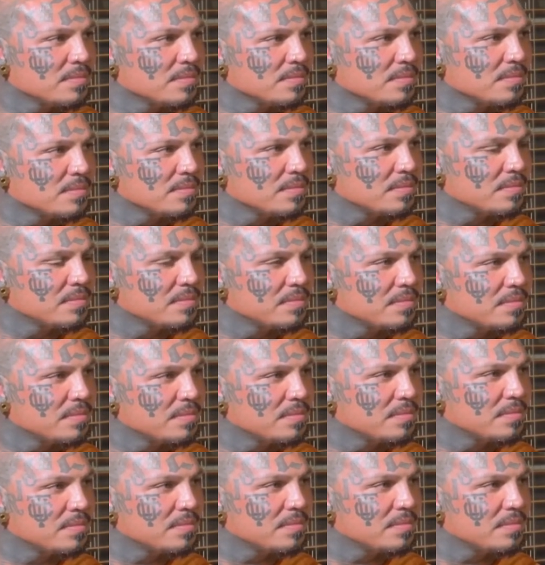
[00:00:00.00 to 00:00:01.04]

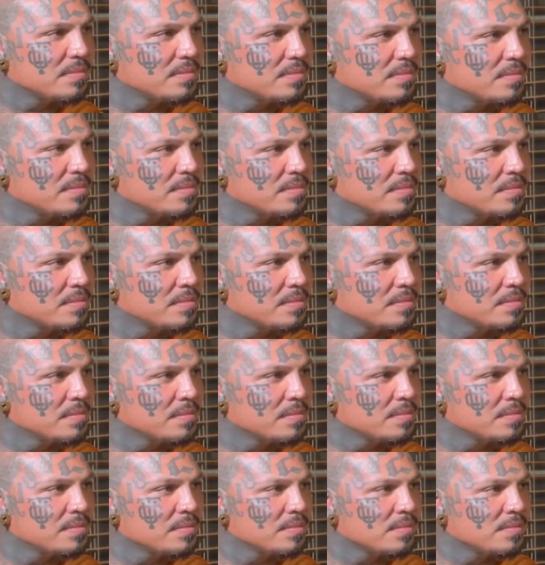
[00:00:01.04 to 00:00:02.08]

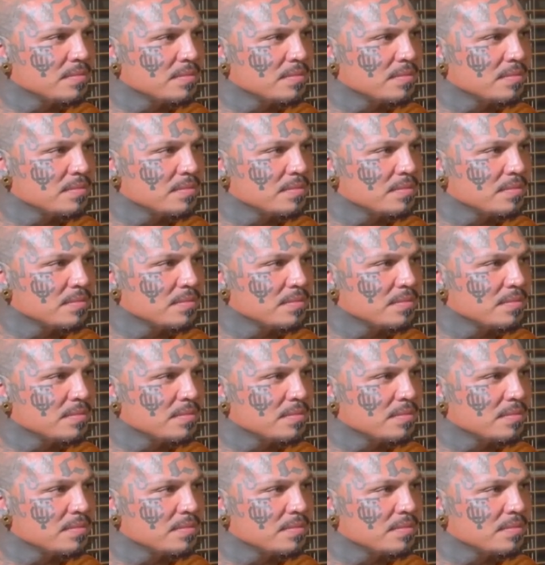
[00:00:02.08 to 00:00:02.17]
[no speech]